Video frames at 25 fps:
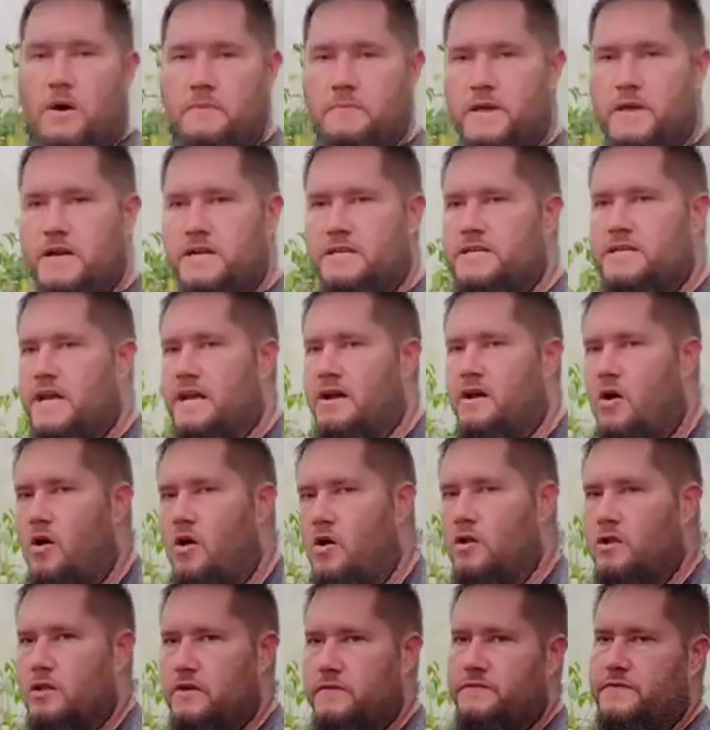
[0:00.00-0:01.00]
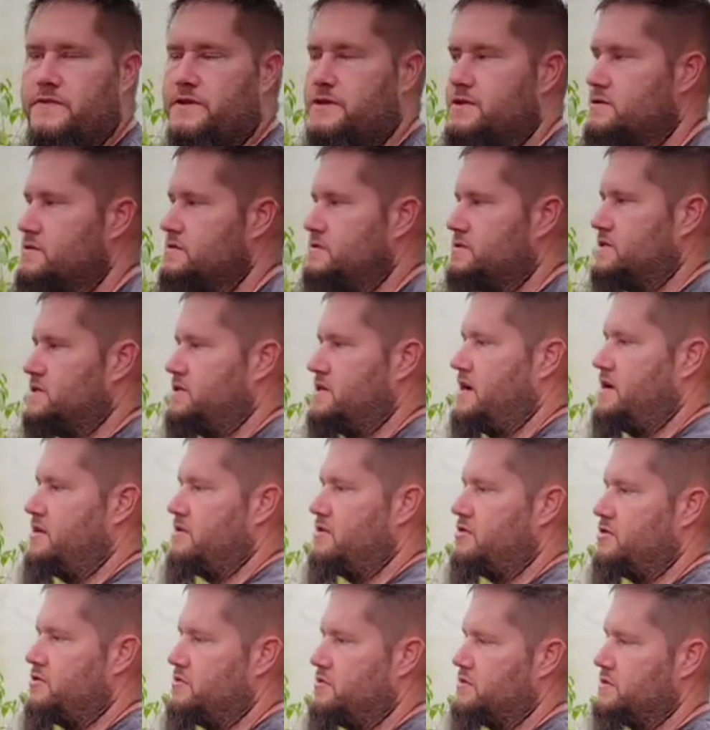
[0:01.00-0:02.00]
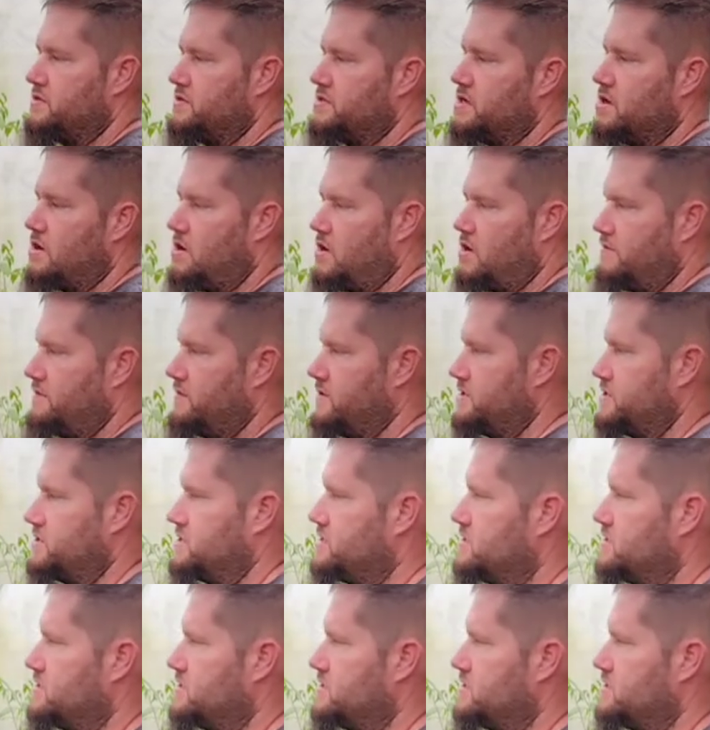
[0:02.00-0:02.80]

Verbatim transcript: I'm going to take all of those aerial roots off this